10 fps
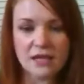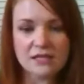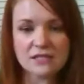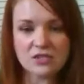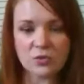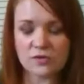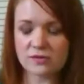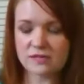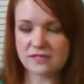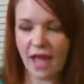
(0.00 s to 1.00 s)
in it
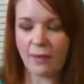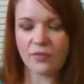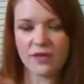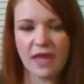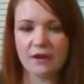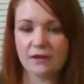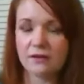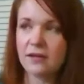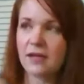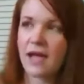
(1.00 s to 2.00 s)
to stop the
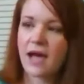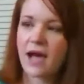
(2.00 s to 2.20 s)
candle,